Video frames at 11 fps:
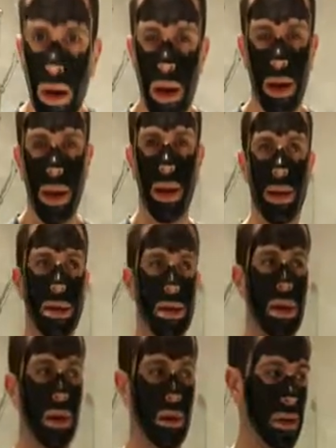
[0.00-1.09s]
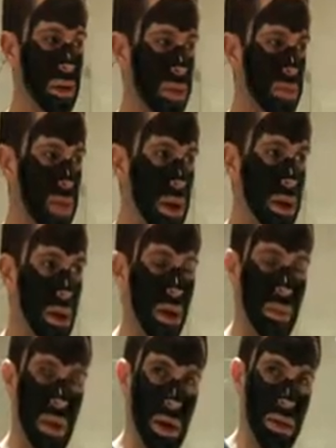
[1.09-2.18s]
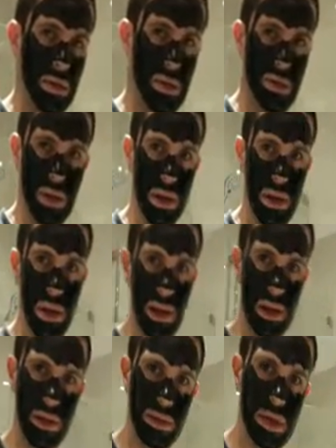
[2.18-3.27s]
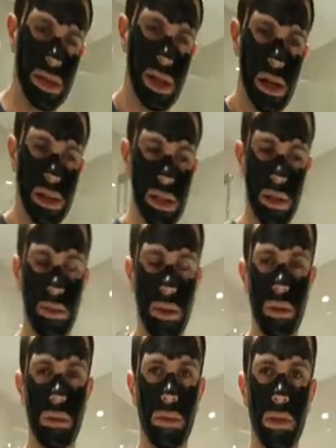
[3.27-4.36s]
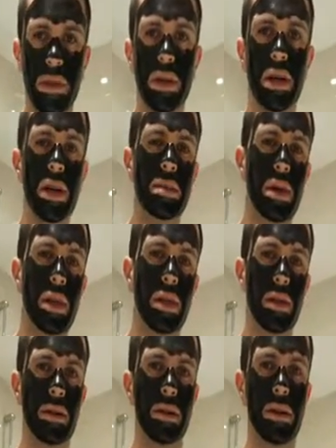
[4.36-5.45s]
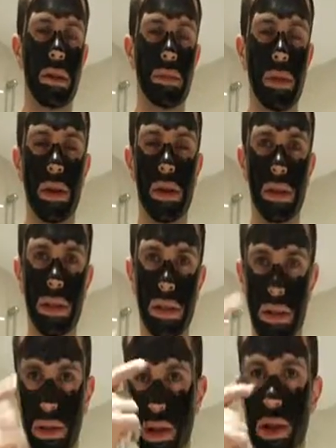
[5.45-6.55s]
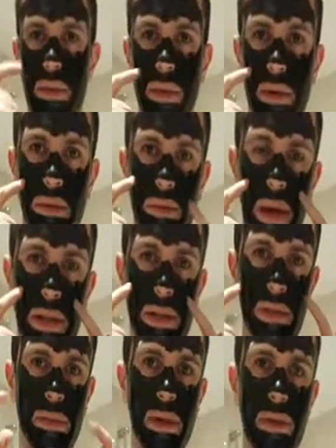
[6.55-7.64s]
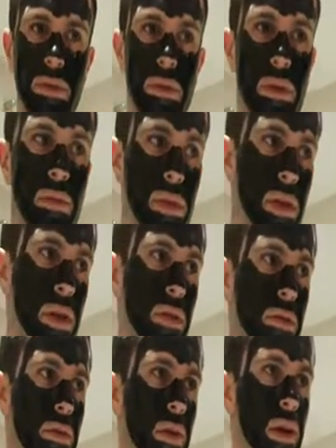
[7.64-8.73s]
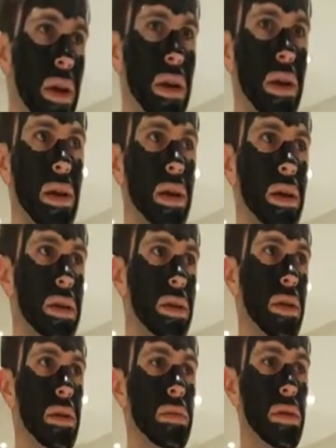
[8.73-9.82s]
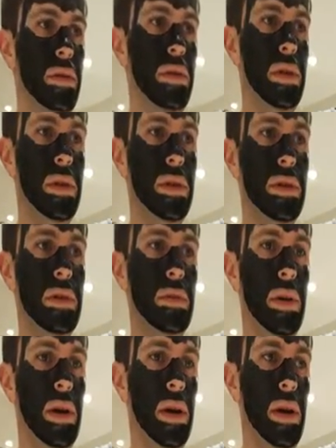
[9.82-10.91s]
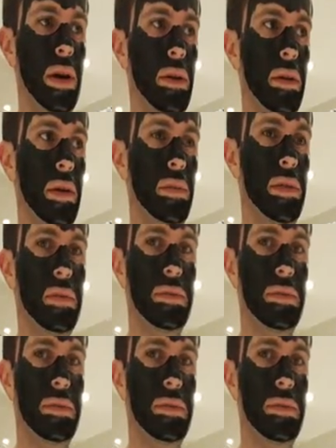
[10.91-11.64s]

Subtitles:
Okay, so it's been about 20-ish minutes. I actually left it on for a tiny bit longer because a couple of patches weren't completely dry. So I can move this a bit higher up.